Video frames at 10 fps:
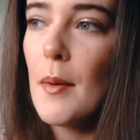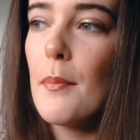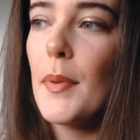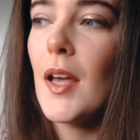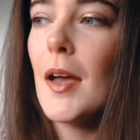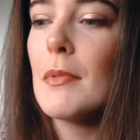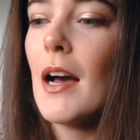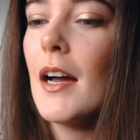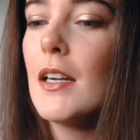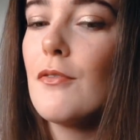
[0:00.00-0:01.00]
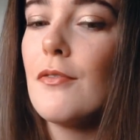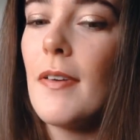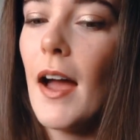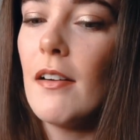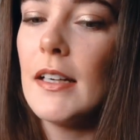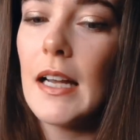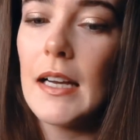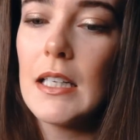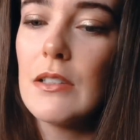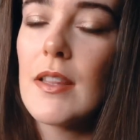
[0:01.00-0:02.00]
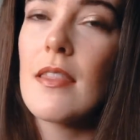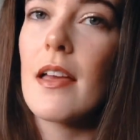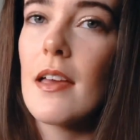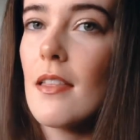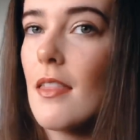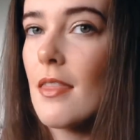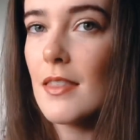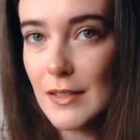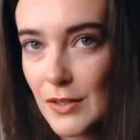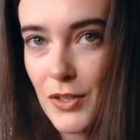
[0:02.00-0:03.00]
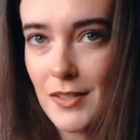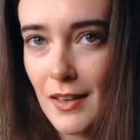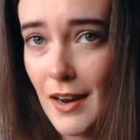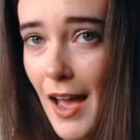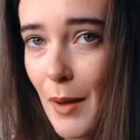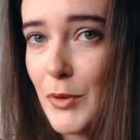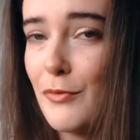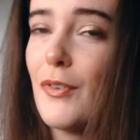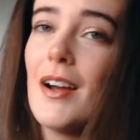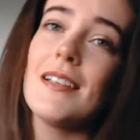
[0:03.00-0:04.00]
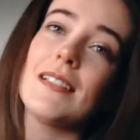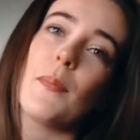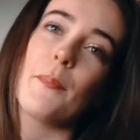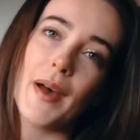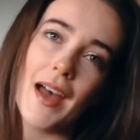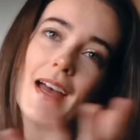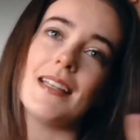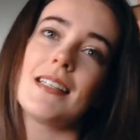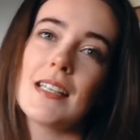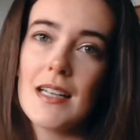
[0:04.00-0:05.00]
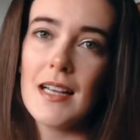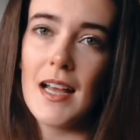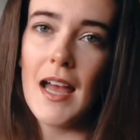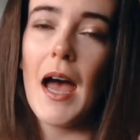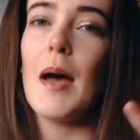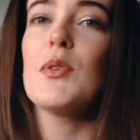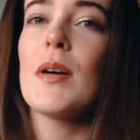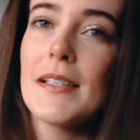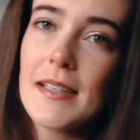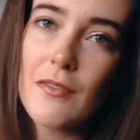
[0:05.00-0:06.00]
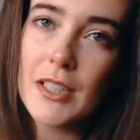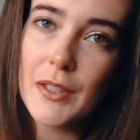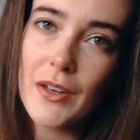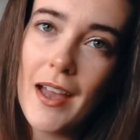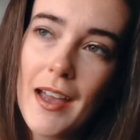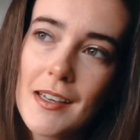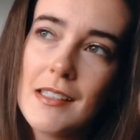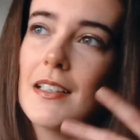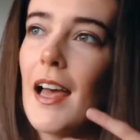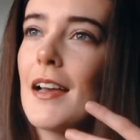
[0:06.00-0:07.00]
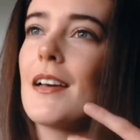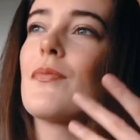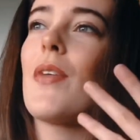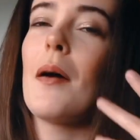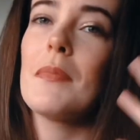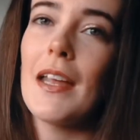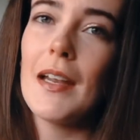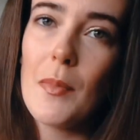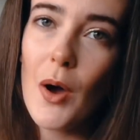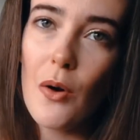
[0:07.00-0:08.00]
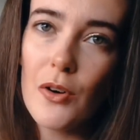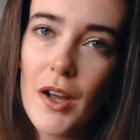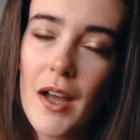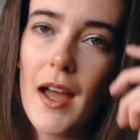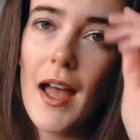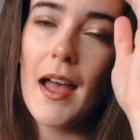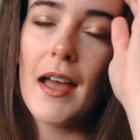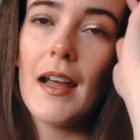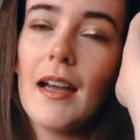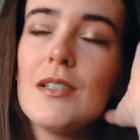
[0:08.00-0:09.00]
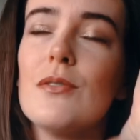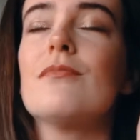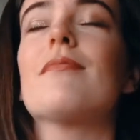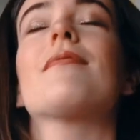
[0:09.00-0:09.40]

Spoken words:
but I'm kind of very naive in thinking that this is just gonna happen for us. But I'm 27, okay, like I'm getting a bit older, and I don't